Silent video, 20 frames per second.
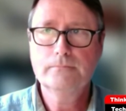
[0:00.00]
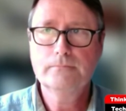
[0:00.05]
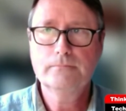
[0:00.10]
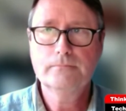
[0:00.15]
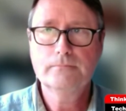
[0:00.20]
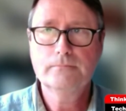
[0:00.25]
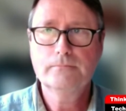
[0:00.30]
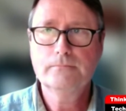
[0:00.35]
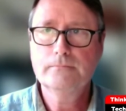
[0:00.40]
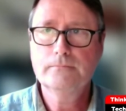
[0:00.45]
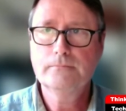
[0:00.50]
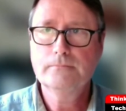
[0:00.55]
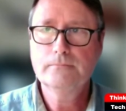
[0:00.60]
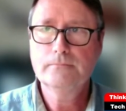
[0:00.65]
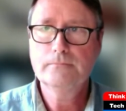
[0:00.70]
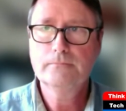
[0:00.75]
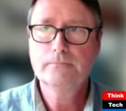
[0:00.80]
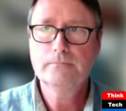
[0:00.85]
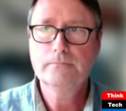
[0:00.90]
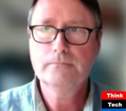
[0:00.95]

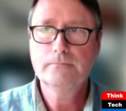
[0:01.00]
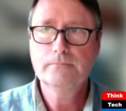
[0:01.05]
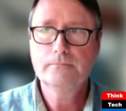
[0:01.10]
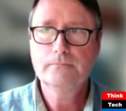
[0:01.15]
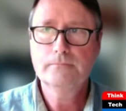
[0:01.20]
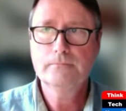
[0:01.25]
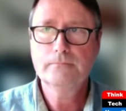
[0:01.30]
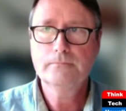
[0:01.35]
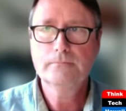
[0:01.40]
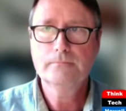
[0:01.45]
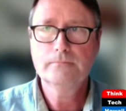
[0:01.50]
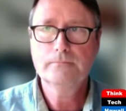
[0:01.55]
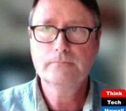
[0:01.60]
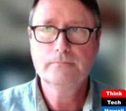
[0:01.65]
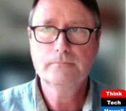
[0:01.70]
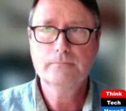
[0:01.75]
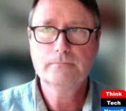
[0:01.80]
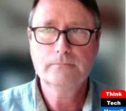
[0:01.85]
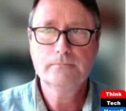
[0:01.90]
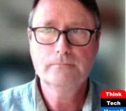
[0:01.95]

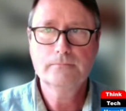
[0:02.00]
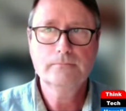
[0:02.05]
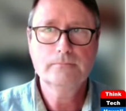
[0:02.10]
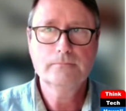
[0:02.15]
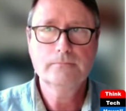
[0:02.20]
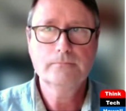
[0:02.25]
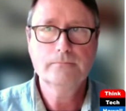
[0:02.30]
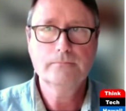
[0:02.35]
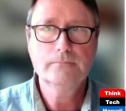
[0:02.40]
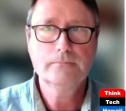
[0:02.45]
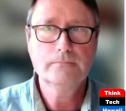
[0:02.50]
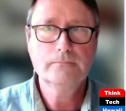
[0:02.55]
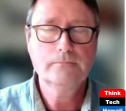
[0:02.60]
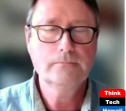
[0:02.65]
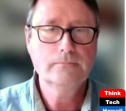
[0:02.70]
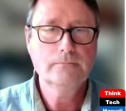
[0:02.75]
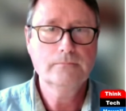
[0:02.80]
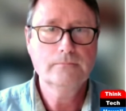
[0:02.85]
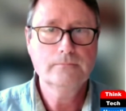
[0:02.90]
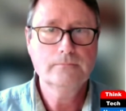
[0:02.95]

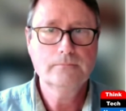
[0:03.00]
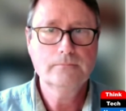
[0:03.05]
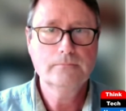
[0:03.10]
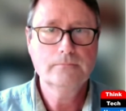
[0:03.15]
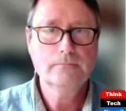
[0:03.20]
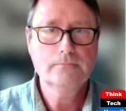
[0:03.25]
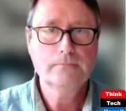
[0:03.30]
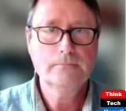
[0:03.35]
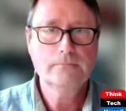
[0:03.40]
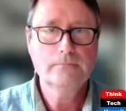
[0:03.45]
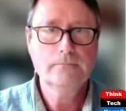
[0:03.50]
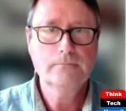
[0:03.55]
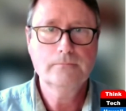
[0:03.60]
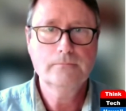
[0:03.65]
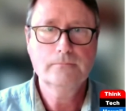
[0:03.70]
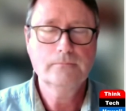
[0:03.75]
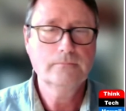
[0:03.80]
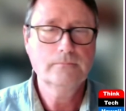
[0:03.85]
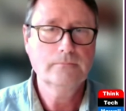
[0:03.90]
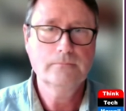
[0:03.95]

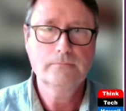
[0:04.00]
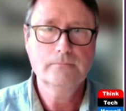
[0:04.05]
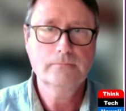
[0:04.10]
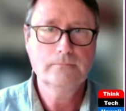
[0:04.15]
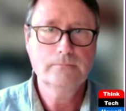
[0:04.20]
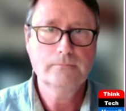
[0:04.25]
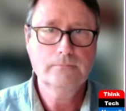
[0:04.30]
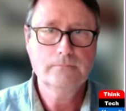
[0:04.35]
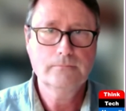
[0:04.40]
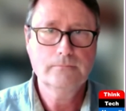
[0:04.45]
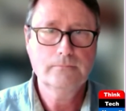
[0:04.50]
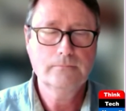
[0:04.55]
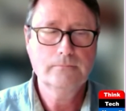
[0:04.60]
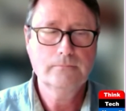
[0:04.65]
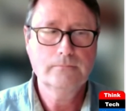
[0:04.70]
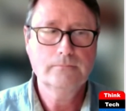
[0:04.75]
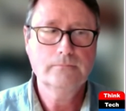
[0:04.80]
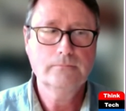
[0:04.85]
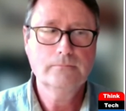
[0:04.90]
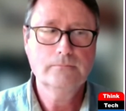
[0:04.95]

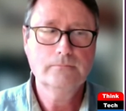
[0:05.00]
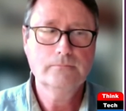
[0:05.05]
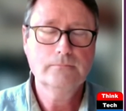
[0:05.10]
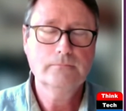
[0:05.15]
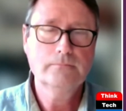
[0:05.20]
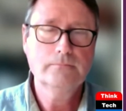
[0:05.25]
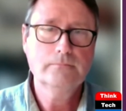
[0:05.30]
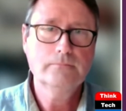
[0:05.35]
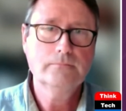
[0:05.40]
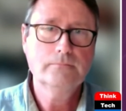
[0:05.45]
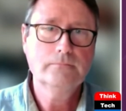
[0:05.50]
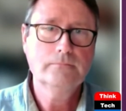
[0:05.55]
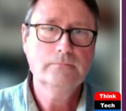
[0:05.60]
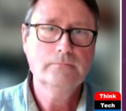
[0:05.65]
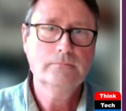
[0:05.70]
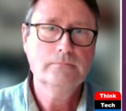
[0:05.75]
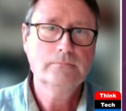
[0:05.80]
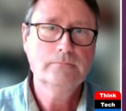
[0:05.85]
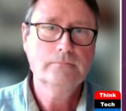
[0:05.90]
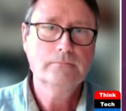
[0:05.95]

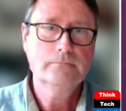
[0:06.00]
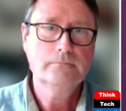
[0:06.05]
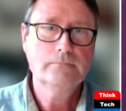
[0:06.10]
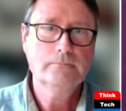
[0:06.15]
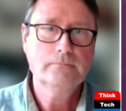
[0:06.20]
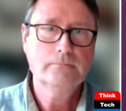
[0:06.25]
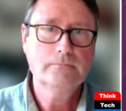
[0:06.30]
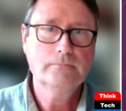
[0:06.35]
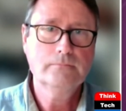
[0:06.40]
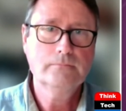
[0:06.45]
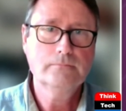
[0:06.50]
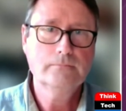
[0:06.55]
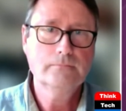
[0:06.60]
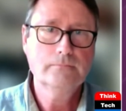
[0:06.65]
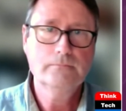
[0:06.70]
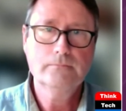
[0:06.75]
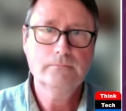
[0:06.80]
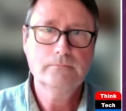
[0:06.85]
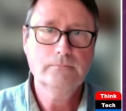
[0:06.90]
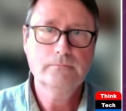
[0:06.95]

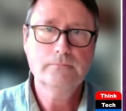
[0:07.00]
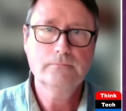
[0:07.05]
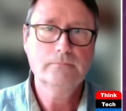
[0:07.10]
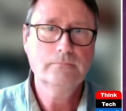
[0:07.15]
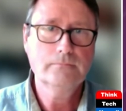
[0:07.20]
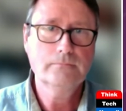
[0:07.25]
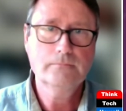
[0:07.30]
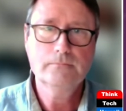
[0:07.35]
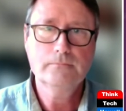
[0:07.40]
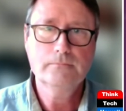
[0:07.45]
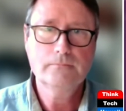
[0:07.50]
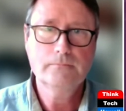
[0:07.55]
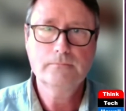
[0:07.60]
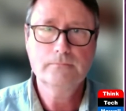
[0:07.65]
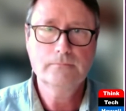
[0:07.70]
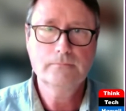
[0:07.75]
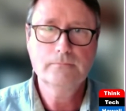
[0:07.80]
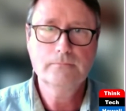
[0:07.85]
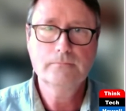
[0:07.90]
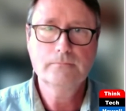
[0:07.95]
(not speaking)